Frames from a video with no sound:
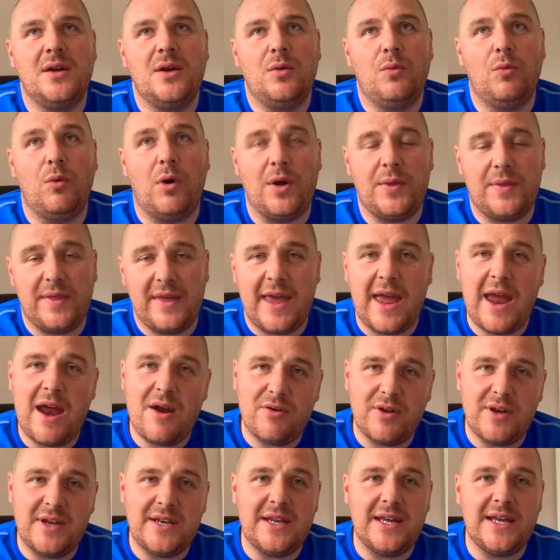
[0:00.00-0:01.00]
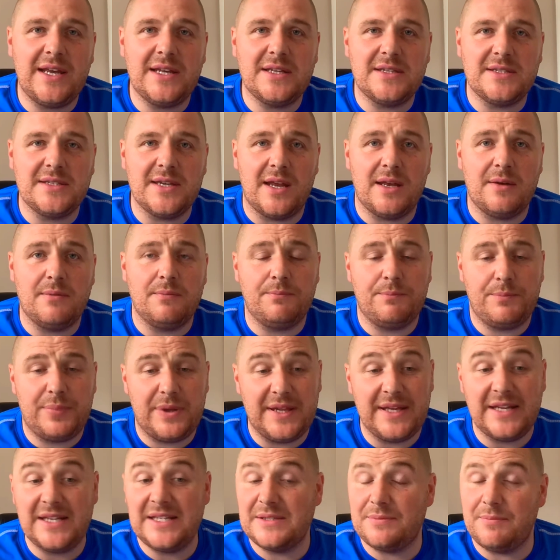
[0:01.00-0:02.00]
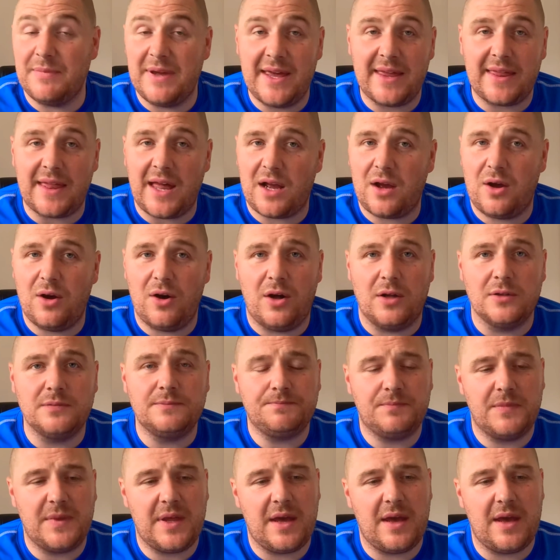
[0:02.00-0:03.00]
what the area needs, then please make that call.